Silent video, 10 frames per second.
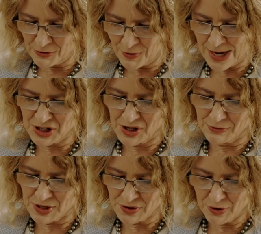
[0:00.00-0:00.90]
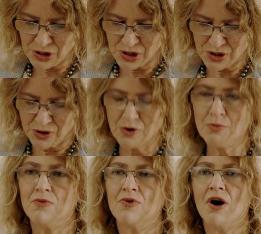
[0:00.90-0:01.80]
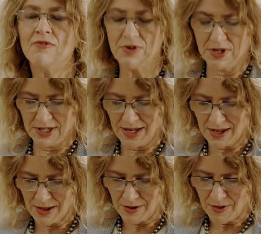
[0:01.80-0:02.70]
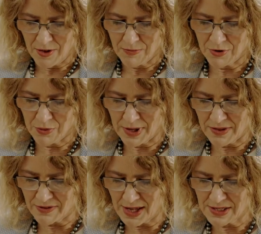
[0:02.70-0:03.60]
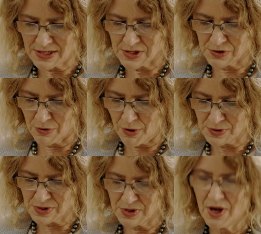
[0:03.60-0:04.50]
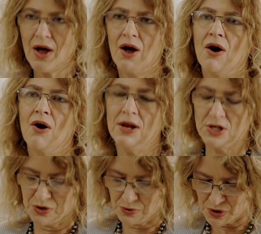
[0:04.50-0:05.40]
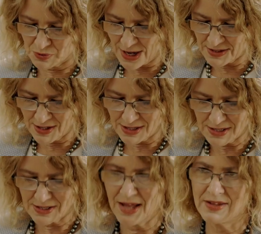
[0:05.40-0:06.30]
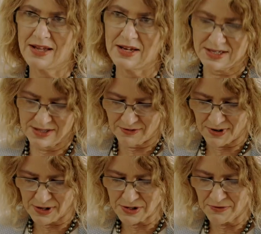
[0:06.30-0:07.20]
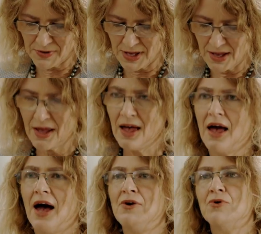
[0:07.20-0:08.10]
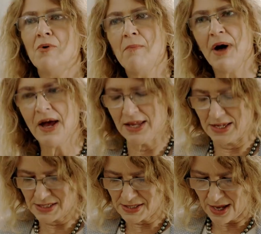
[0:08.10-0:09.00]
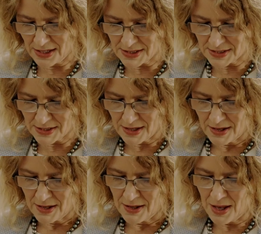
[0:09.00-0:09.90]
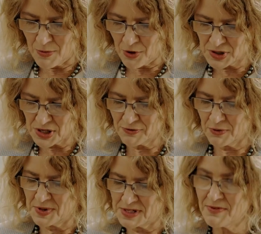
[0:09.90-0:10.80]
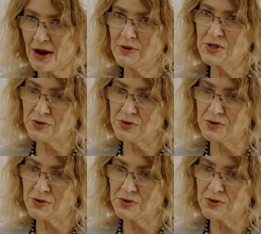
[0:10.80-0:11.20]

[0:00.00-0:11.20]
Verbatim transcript: ranging research, you move confidently between the Dead Sea Scrolls, early Jewish writings, and Hellenistic philosophy, and you combine insights emerging from these varied